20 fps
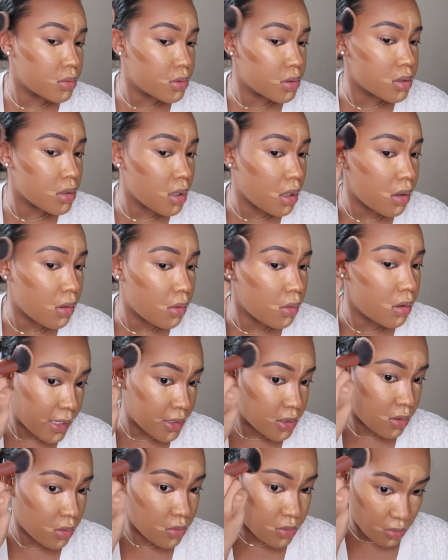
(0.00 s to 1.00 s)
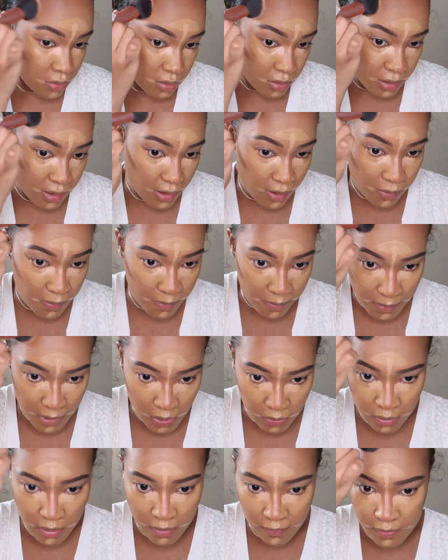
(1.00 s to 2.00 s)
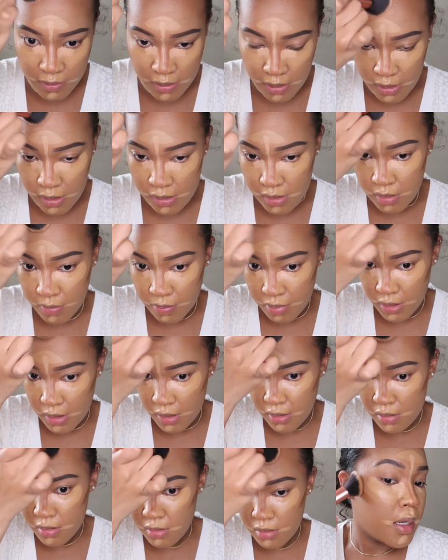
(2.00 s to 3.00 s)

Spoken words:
So that's also going to help melt everything into place.